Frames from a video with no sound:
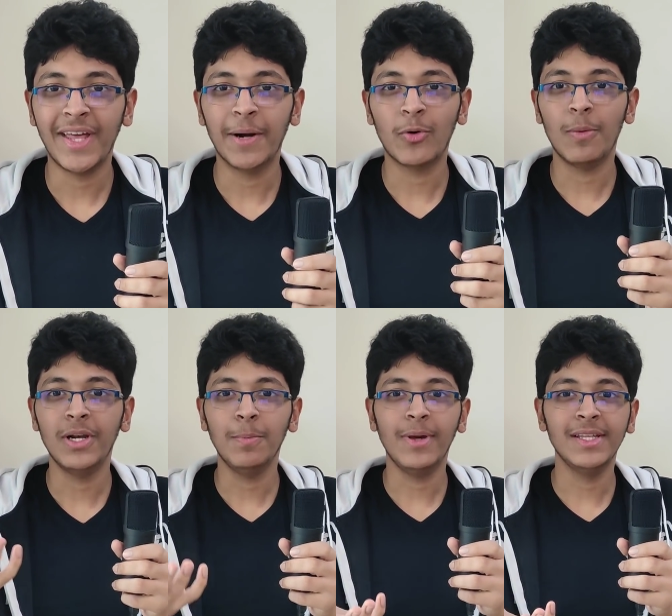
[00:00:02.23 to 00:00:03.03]
that
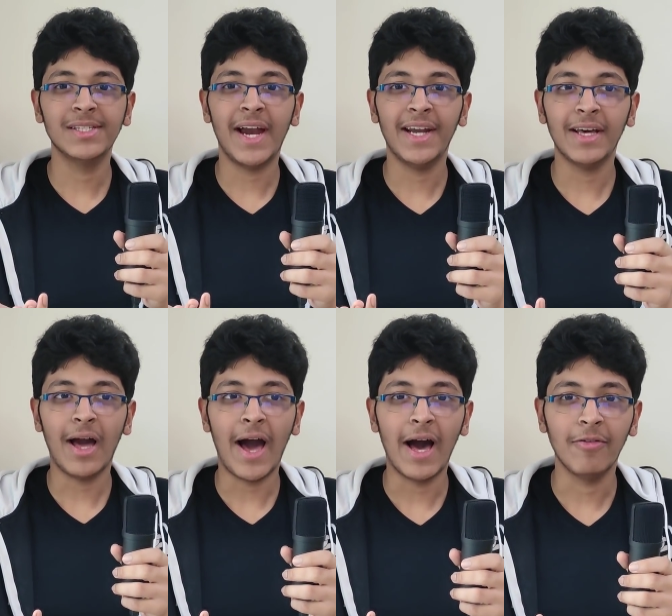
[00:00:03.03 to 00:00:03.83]
probably means that
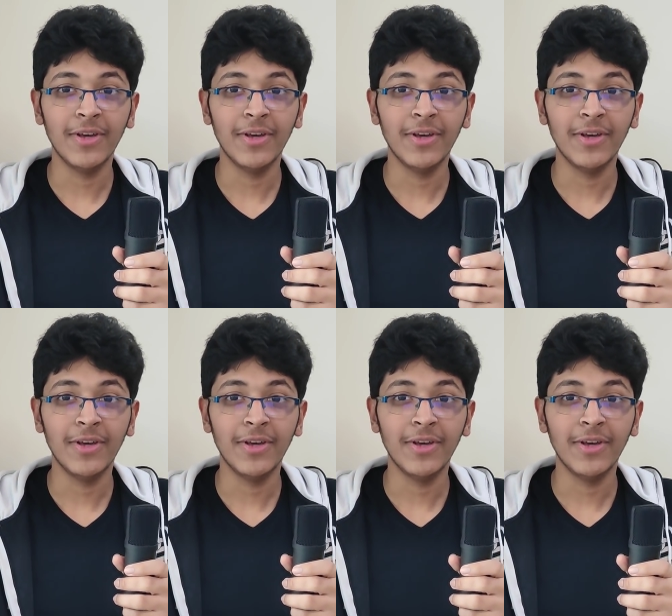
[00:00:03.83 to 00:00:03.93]
uh,